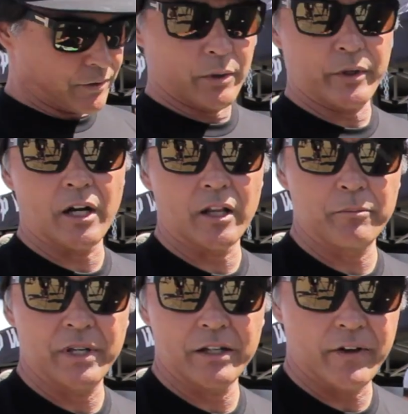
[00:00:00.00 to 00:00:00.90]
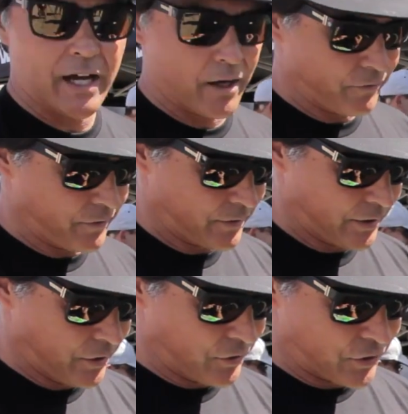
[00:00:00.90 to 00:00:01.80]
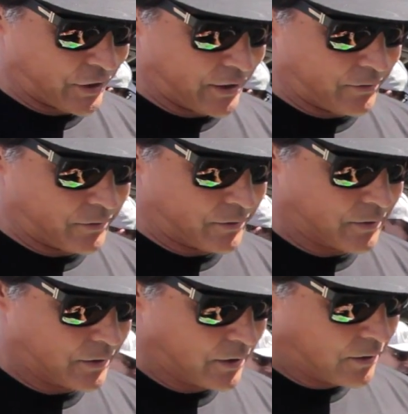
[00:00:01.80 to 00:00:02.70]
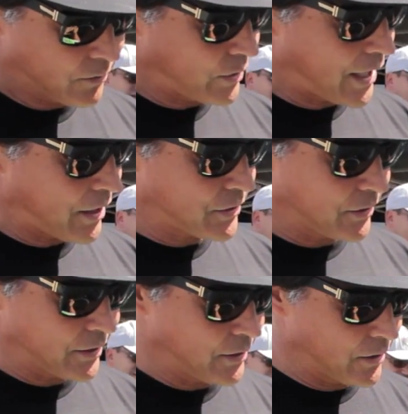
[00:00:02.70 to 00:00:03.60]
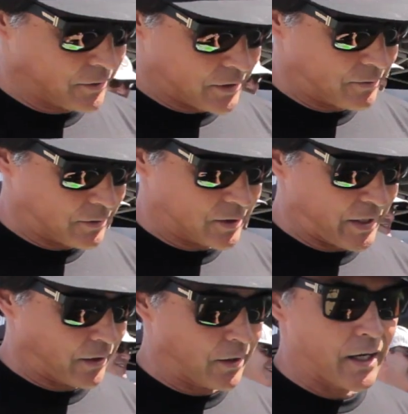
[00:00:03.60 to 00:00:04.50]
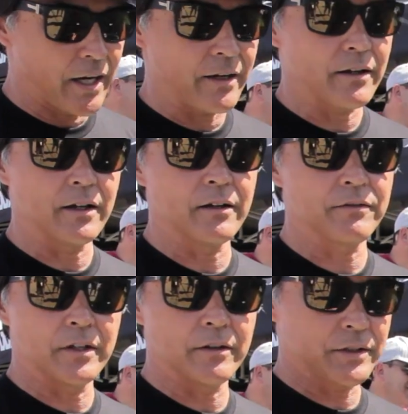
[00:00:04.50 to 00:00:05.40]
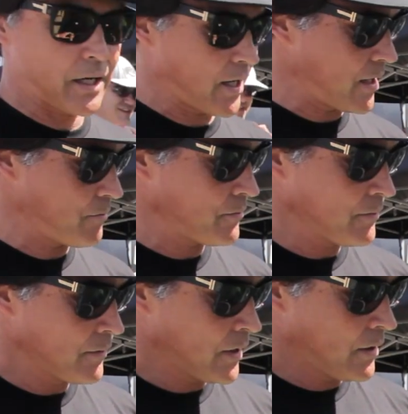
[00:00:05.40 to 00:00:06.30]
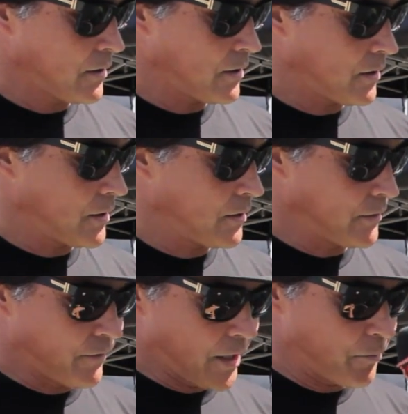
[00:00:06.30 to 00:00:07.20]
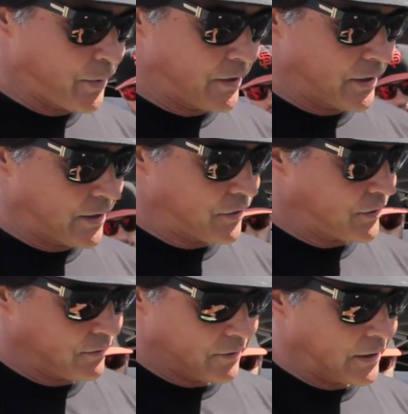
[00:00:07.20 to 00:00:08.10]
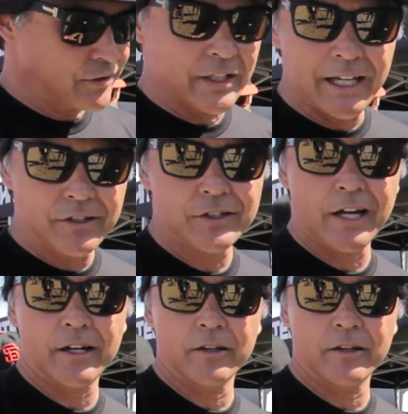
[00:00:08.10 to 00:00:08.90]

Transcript: what we call a mid valve. You can see We actually, spent a lot of time developing this. The inside